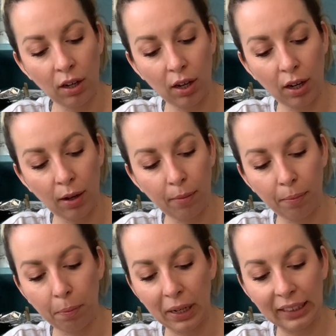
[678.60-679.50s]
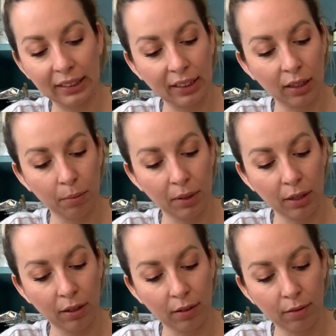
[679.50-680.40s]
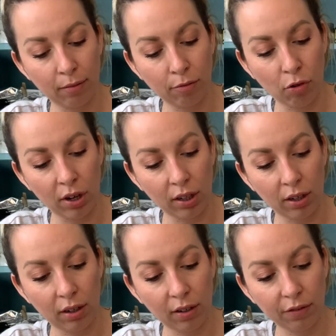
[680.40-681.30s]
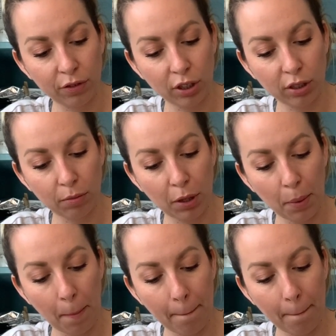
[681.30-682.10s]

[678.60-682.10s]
but it's gonna be more than enough, trust me.